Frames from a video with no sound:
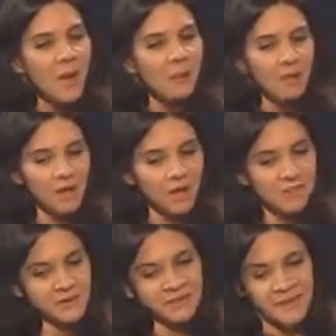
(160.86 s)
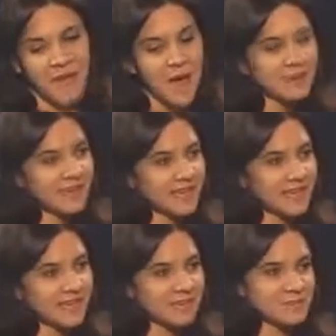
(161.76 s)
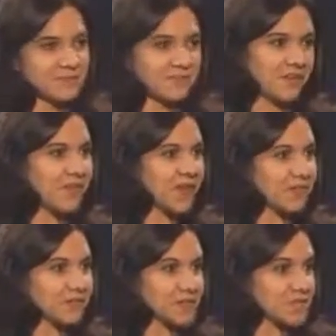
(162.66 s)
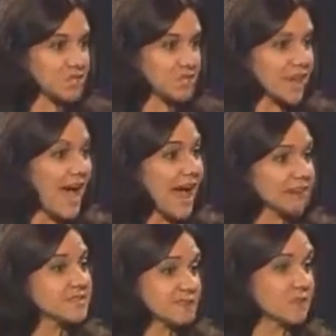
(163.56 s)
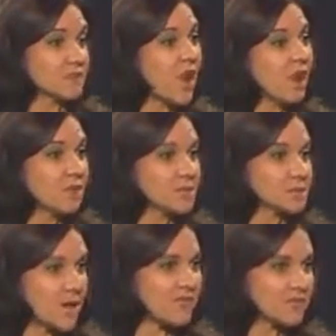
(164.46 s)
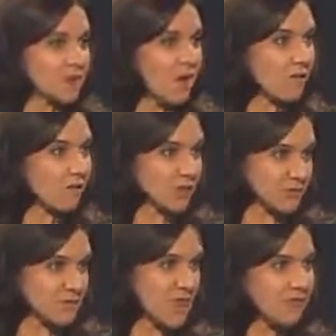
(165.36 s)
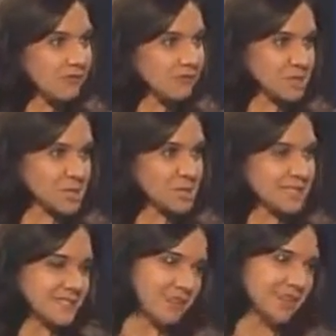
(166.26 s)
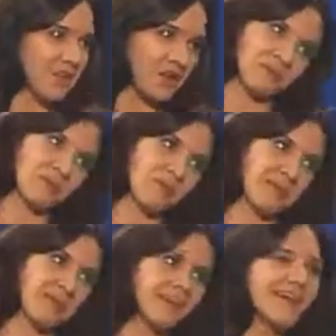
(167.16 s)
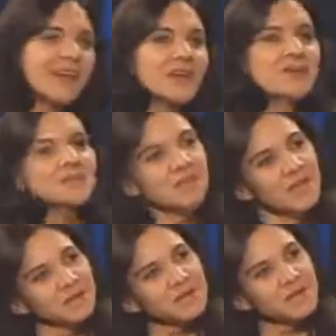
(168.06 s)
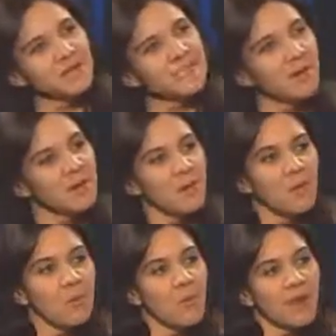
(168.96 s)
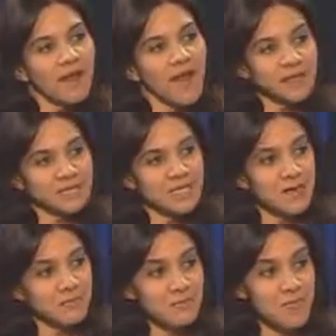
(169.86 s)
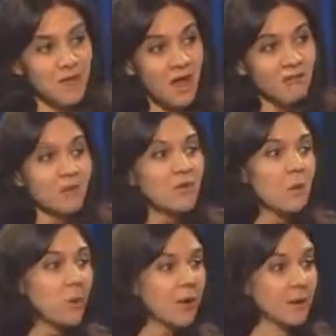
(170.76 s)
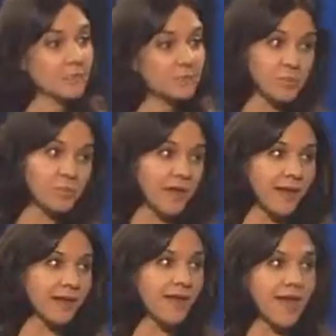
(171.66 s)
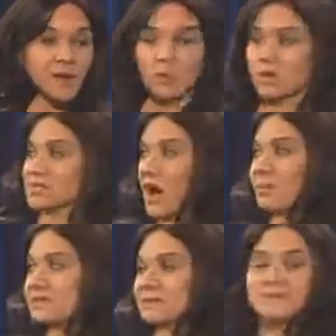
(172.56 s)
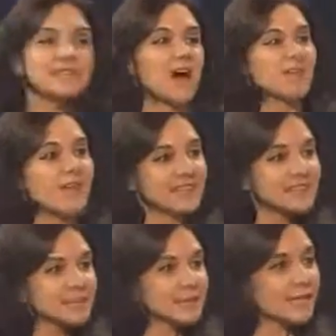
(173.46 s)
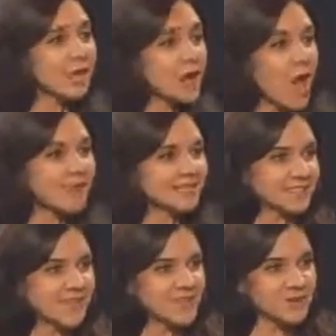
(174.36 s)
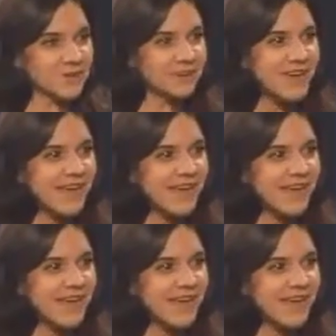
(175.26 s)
But what also ends up happening is we figure out that she has some knowledge of the novel herself, which she didn't let on at the beginning. So then we start to talk about what actually comes from the novel, what comes from the play, and what Thomas himself has concocted as sort of